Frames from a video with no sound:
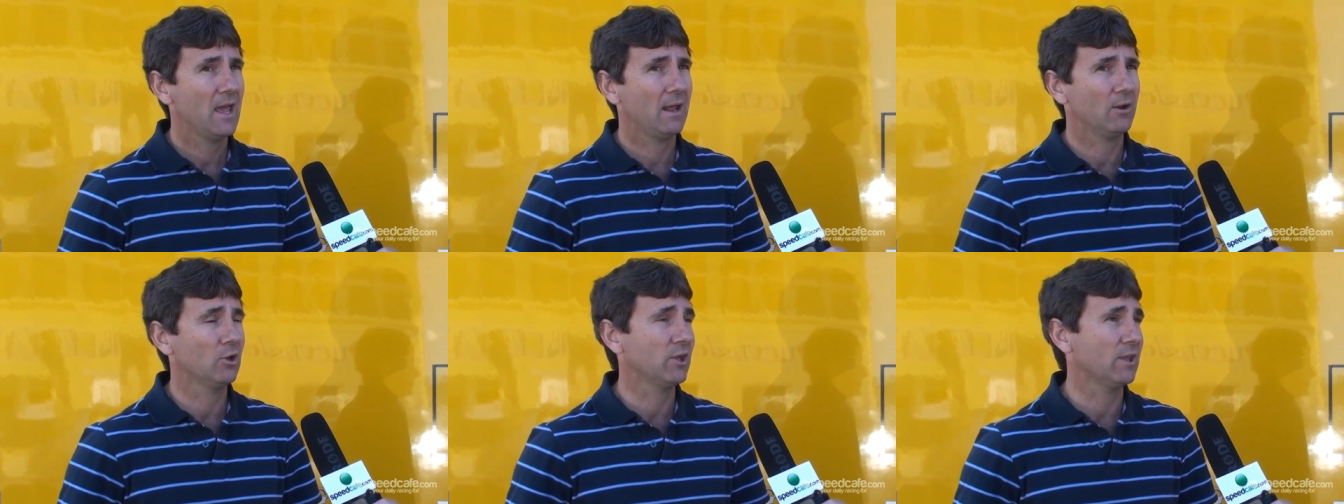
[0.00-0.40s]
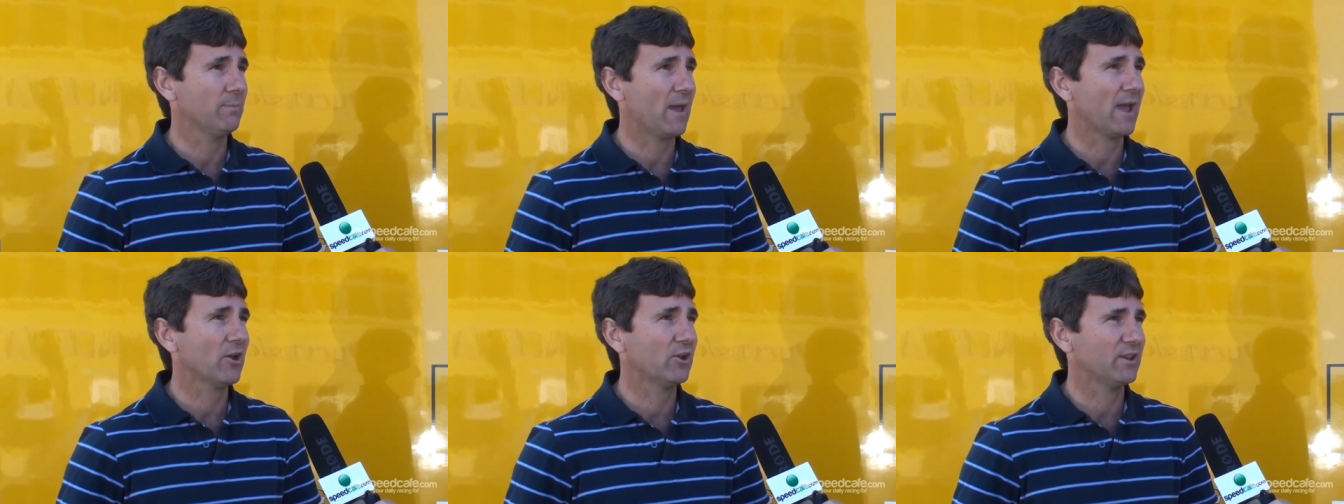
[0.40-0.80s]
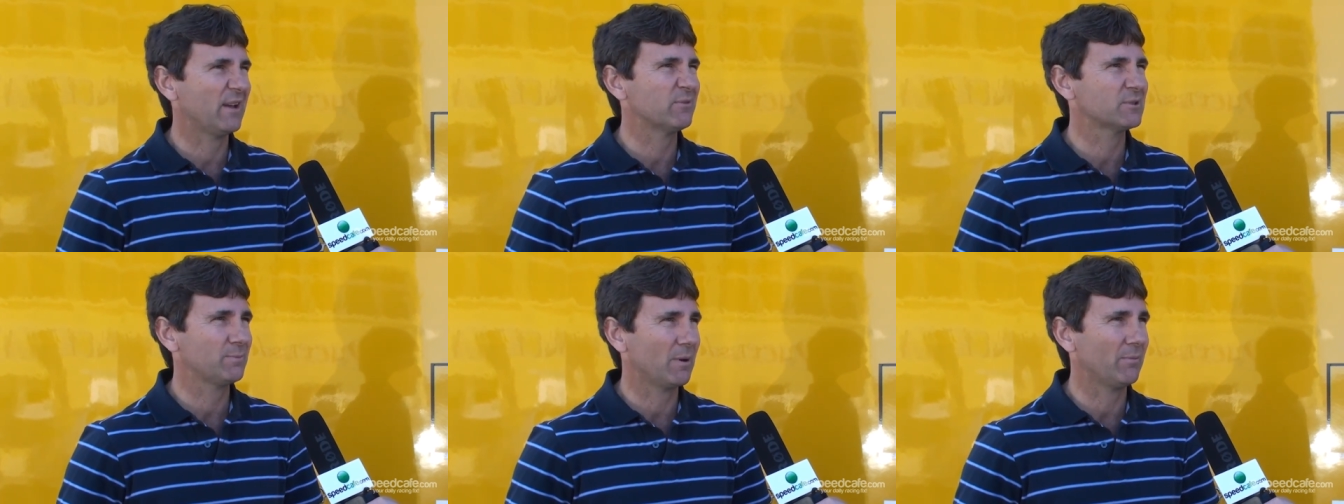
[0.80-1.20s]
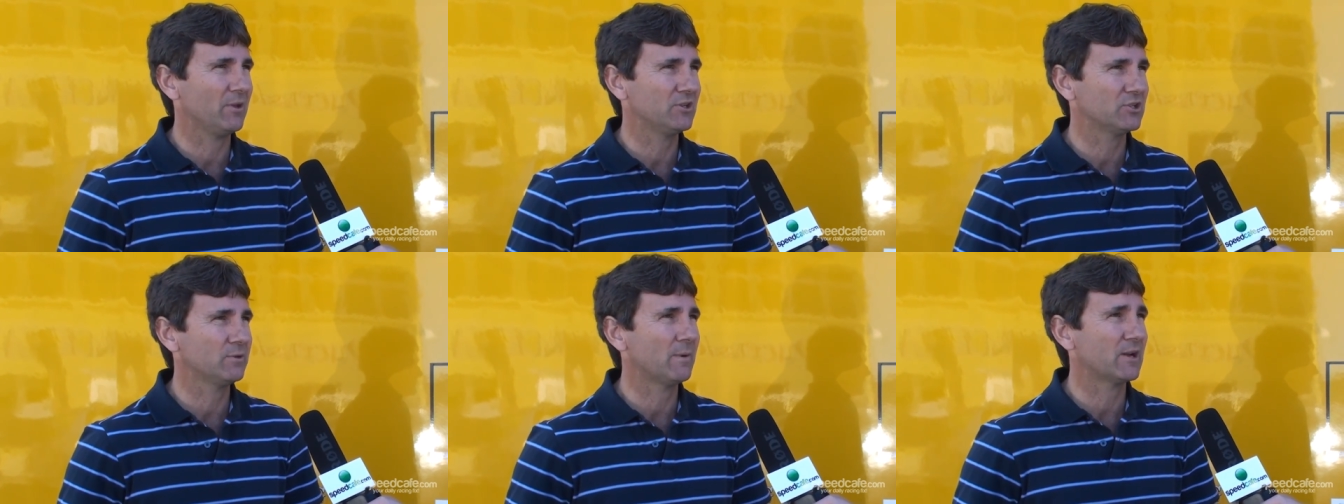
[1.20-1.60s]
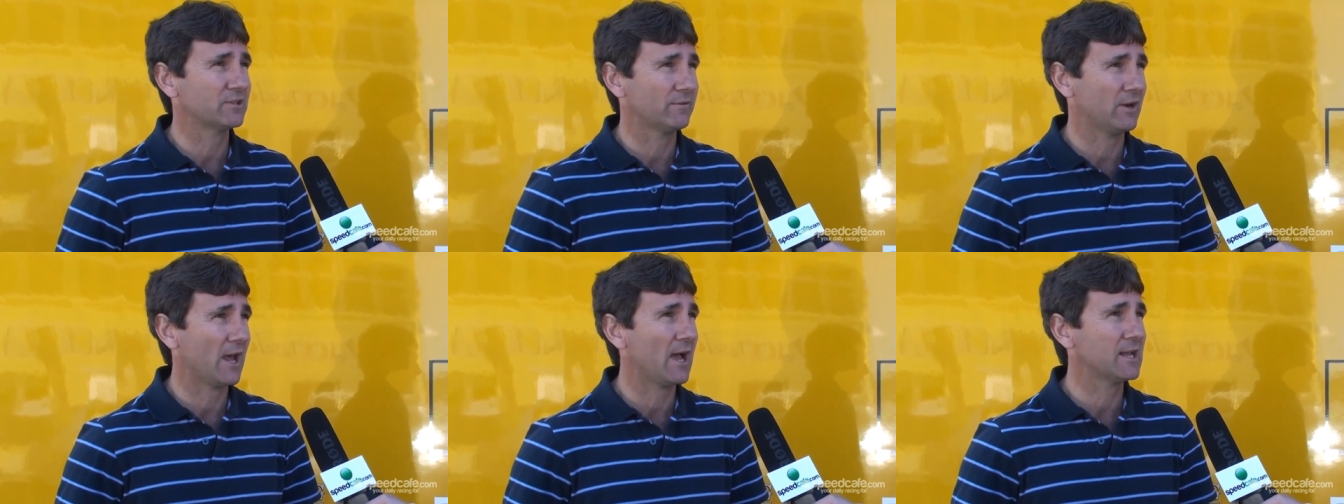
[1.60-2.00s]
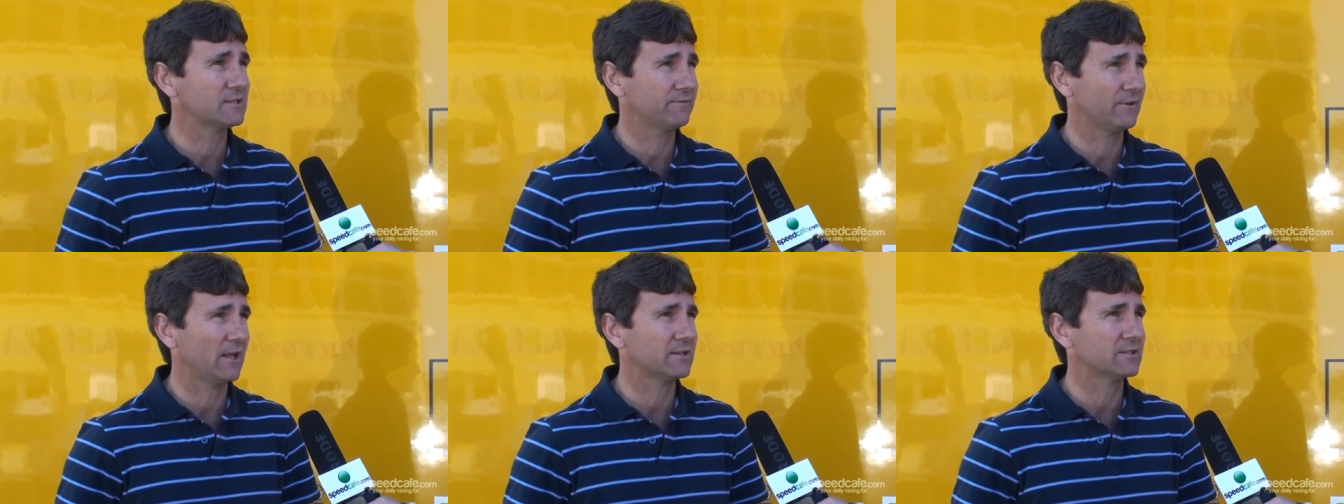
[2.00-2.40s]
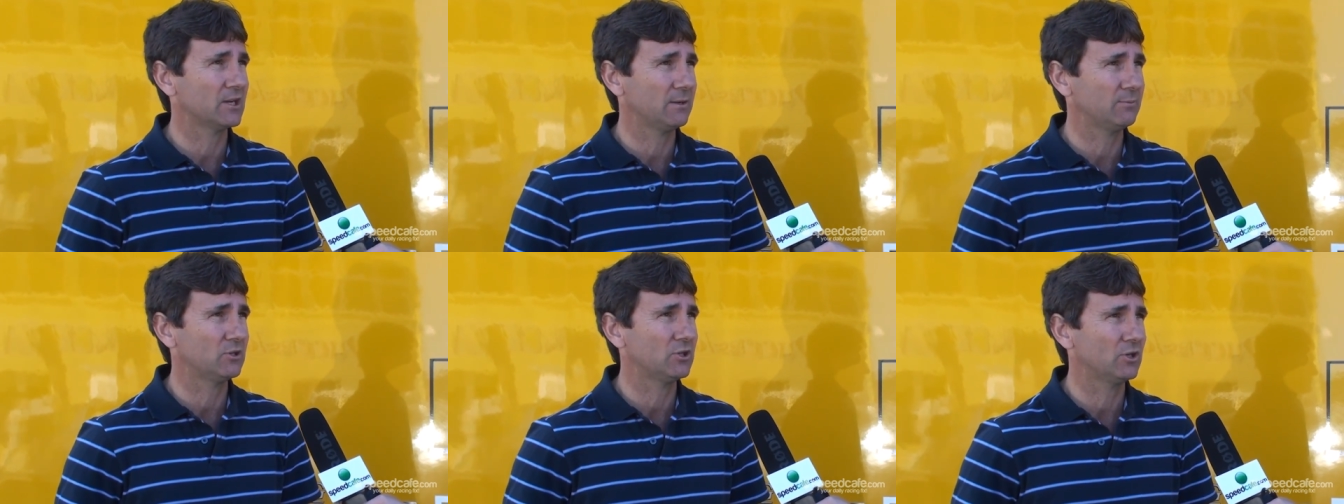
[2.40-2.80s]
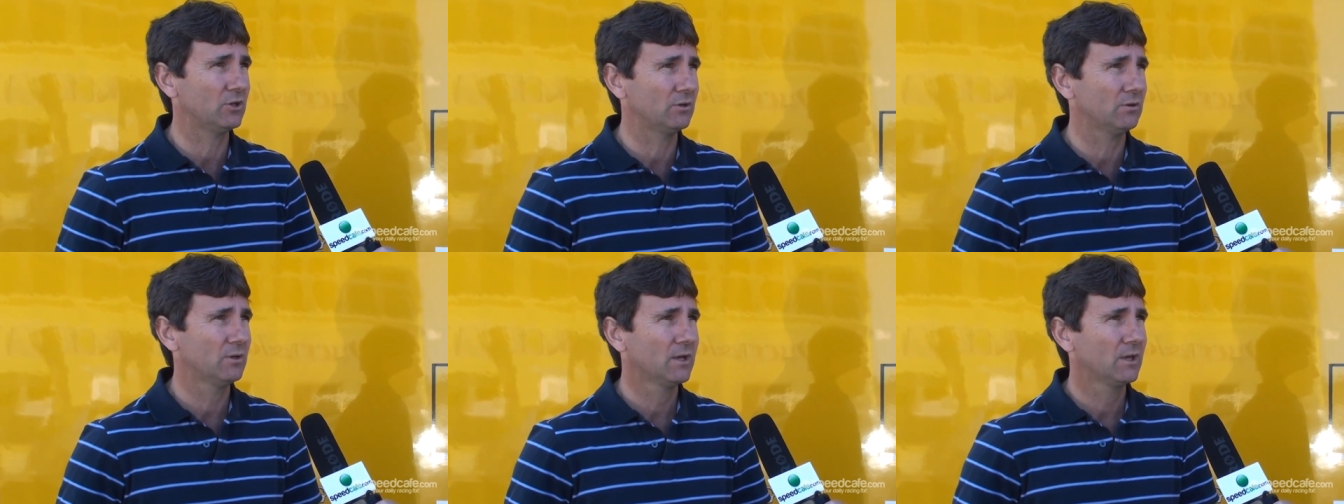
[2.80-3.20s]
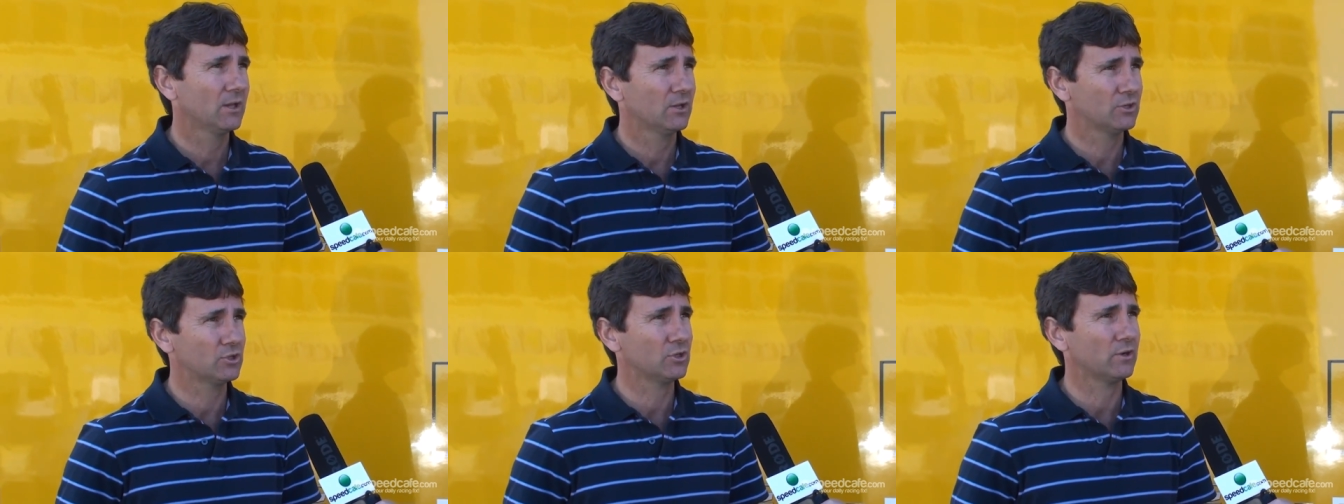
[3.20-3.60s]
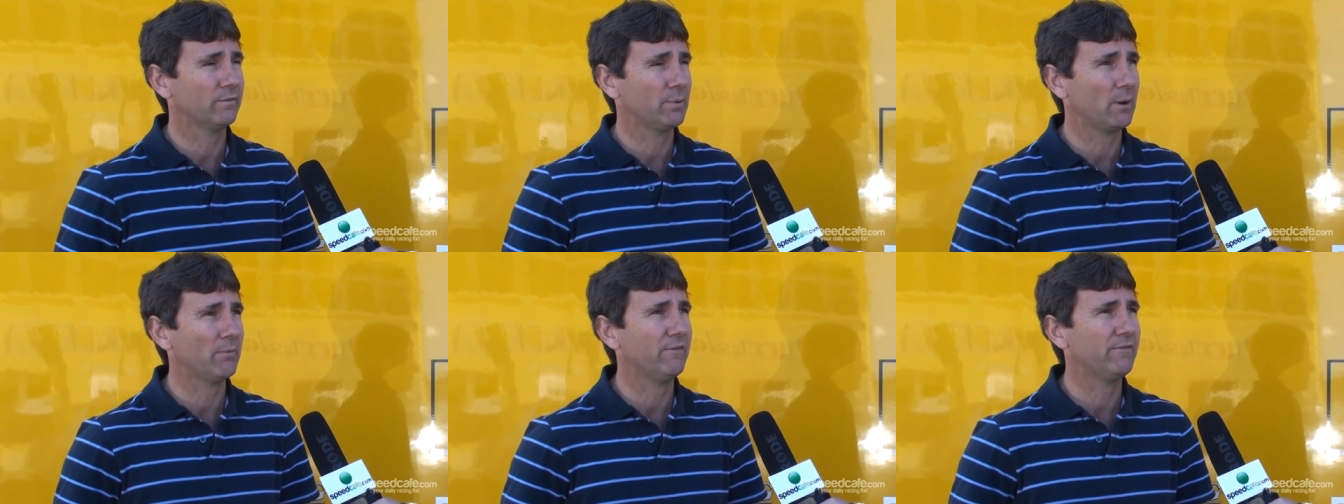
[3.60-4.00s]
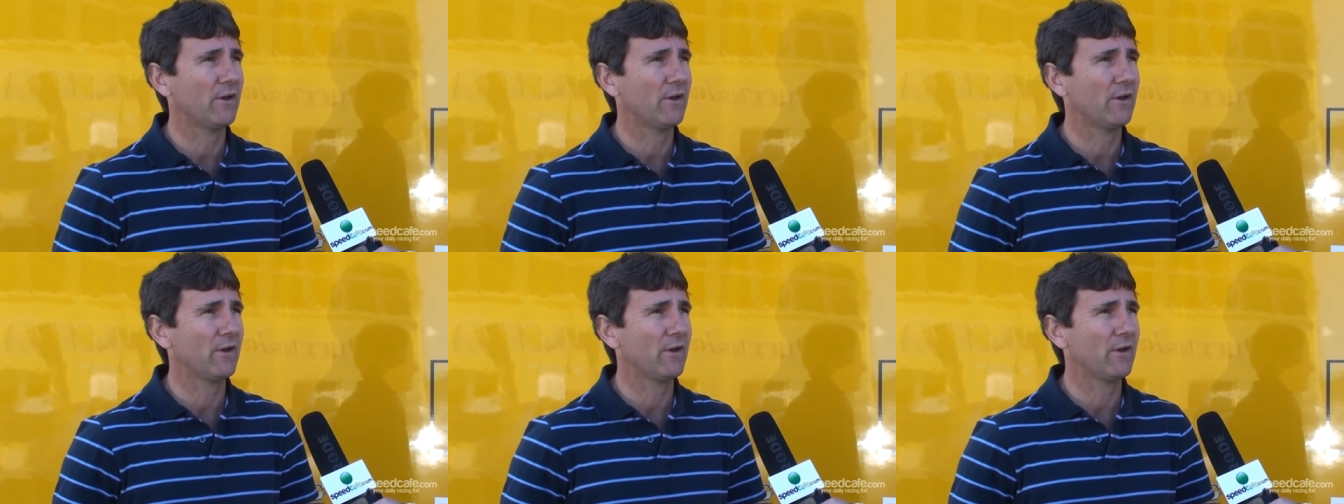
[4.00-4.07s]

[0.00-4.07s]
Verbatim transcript: and looking back on it that was probably too much of an ask for that team to do should have probably